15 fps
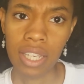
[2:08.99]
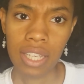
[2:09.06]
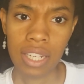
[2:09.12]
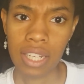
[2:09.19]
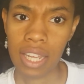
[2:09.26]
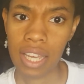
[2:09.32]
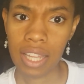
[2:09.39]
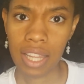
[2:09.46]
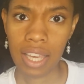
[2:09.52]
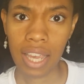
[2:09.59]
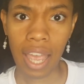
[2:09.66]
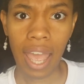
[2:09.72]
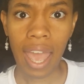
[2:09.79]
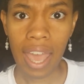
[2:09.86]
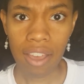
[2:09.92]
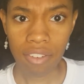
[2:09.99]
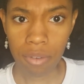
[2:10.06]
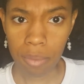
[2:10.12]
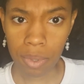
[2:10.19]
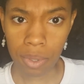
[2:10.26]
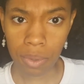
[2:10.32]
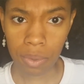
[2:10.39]
Not like I haven't
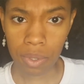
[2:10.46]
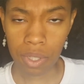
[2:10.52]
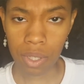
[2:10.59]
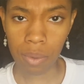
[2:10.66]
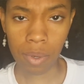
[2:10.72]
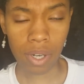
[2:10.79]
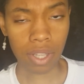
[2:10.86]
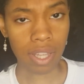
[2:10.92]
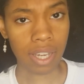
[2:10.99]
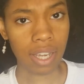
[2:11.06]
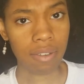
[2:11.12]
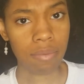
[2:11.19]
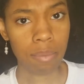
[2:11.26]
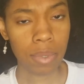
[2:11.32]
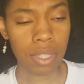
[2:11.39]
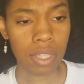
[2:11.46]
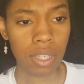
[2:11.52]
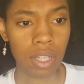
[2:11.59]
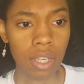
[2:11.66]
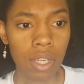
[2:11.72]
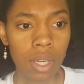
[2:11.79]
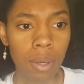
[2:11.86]
been doing any work. Like I've been
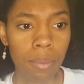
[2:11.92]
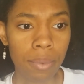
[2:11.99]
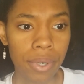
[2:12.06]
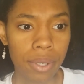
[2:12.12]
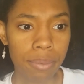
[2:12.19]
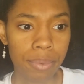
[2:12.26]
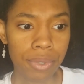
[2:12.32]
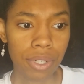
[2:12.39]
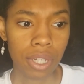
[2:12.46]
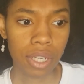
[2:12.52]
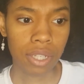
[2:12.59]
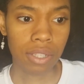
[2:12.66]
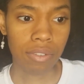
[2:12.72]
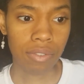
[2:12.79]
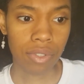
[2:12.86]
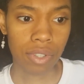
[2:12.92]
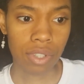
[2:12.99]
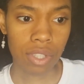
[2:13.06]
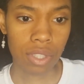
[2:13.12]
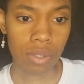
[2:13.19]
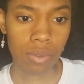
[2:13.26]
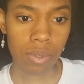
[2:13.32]
pretty productive during
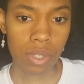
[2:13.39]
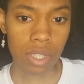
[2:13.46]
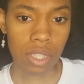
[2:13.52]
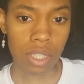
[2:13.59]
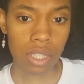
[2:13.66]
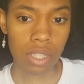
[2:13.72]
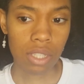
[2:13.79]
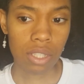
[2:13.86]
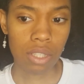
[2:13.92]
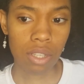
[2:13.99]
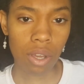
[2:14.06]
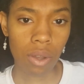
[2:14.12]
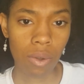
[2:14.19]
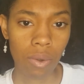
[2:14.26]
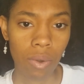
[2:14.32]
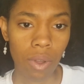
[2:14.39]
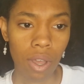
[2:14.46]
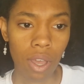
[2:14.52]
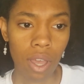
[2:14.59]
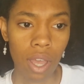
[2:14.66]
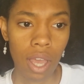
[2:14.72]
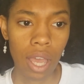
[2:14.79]
this quarantine. So
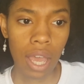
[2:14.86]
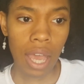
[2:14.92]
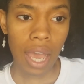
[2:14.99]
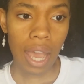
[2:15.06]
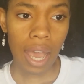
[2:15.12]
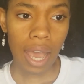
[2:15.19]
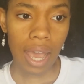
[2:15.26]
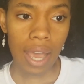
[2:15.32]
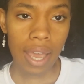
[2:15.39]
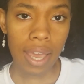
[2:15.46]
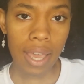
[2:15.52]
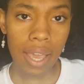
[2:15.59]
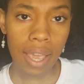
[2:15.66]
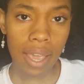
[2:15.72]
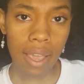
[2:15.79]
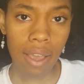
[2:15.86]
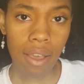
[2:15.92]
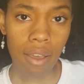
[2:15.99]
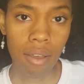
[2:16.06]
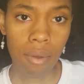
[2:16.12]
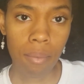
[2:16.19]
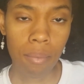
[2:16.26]
I
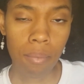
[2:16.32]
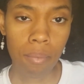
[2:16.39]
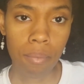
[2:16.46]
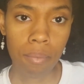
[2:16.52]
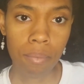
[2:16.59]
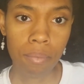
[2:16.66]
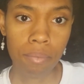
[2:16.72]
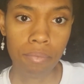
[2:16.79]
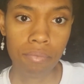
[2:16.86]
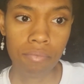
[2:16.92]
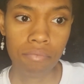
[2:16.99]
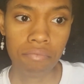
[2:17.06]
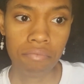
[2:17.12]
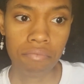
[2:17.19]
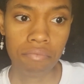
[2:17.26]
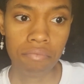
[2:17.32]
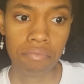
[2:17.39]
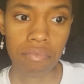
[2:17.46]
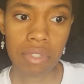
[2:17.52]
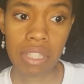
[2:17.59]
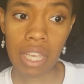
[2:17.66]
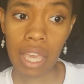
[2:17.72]
am
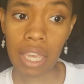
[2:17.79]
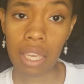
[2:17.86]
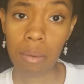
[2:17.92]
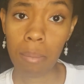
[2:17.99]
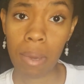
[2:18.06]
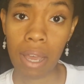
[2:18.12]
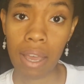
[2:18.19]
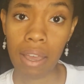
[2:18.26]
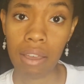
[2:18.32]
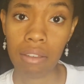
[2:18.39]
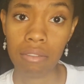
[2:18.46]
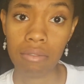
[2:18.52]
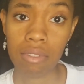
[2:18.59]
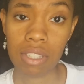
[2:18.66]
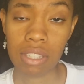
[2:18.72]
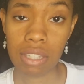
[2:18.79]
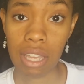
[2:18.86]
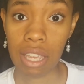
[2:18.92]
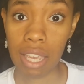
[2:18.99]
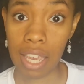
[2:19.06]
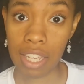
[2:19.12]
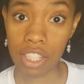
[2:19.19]
taking my
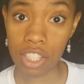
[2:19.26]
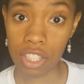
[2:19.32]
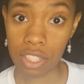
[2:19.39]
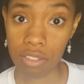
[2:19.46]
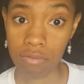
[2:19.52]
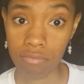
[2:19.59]
staycation.